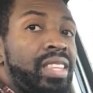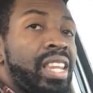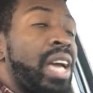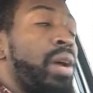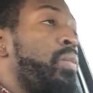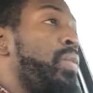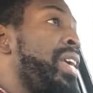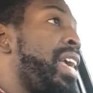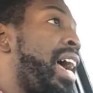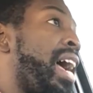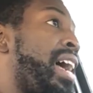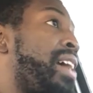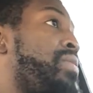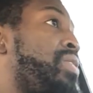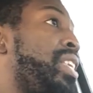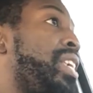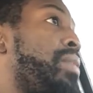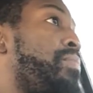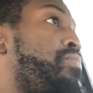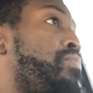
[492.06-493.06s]
and we
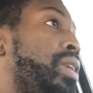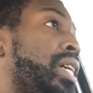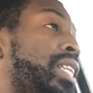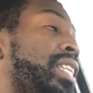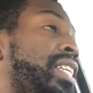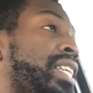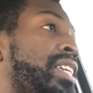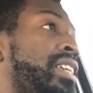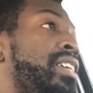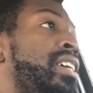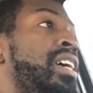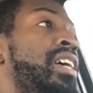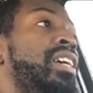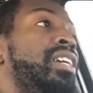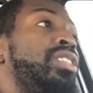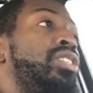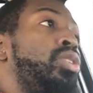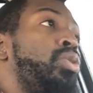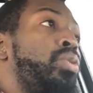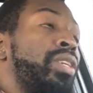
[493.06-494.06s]
have the ability
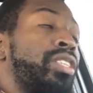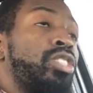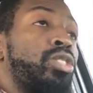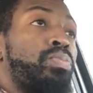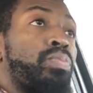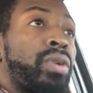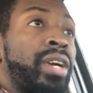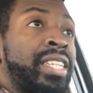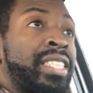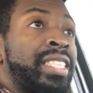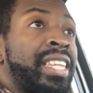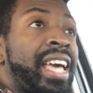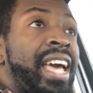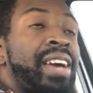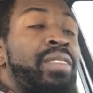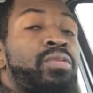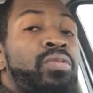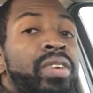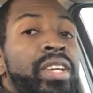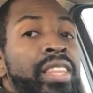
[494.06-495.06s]
to express
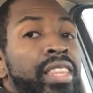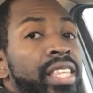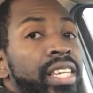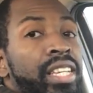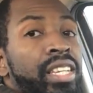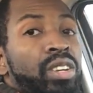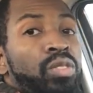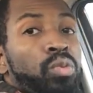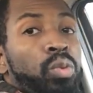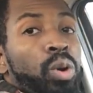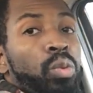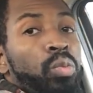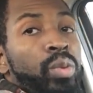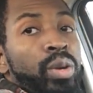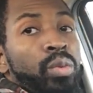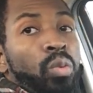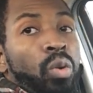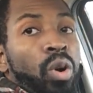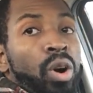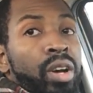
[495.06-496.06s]
everything of what
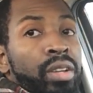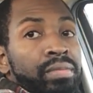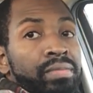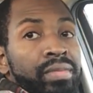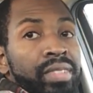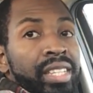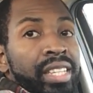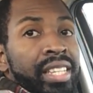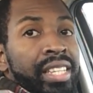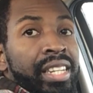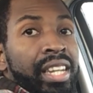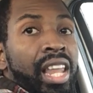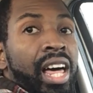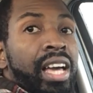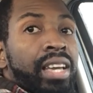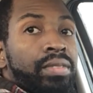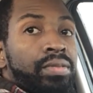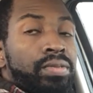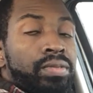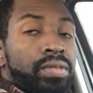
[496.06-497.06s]
we want in
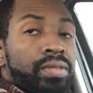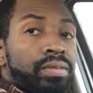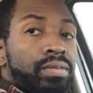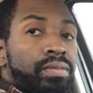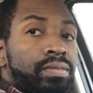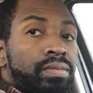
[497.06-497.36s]
life,